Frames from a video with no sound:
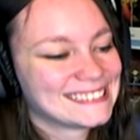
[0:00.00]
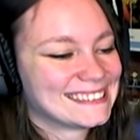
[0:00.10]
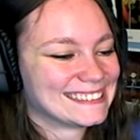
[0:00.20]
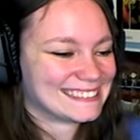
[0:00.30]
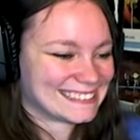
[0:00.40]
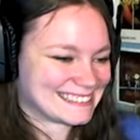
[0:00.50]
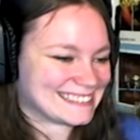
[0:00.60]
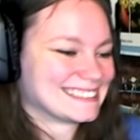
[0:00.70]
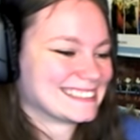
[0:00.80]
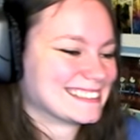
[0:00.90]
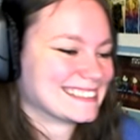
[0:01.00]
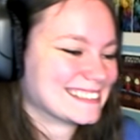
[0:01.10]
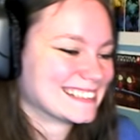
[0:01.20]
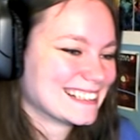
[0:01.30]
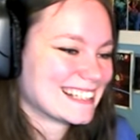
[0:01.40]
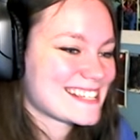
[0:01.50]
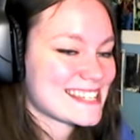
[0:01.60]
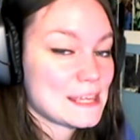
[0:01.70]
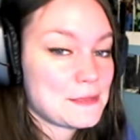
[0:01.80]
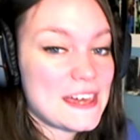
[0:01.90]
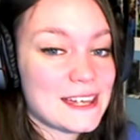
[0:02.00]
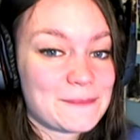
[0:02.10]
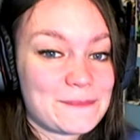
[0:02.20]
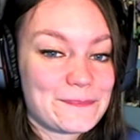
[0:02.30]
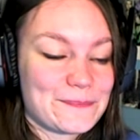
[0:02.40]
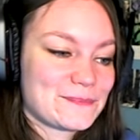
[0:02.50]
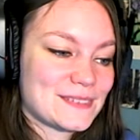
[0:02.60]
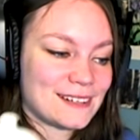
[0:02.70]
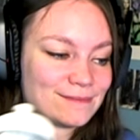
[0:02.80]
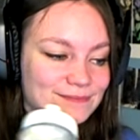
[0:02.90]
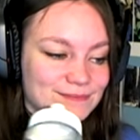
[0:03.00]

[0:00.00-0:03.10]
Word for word: this is uh. This is a thing. Something. Yeah.